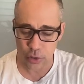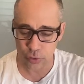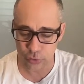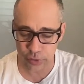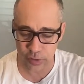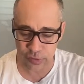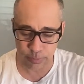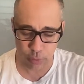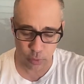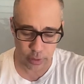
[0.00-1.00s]
nutrient
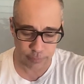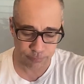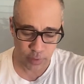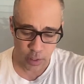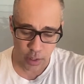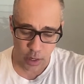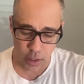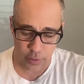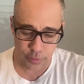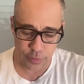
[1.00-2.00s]
support.
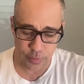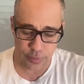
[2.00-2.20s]
On